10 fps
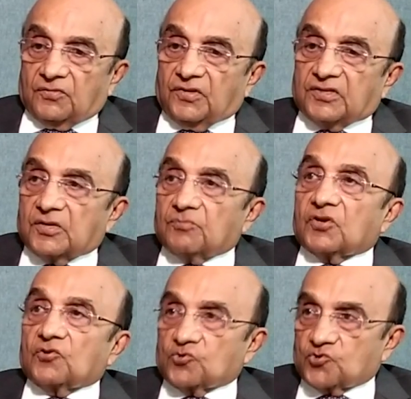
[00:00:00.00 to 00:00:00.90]
when
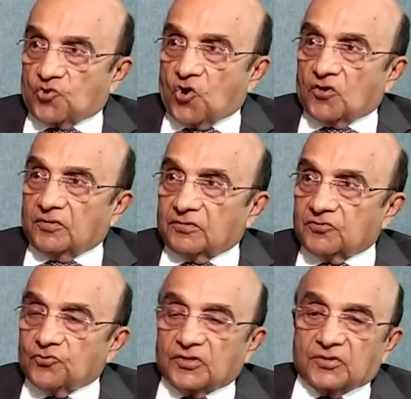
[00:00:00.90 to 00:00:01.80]
something goes wrong
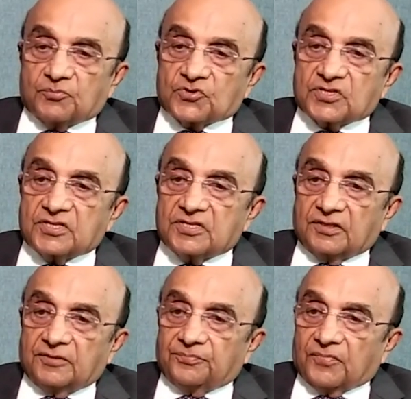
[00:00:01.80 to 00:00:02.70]
during the procedure,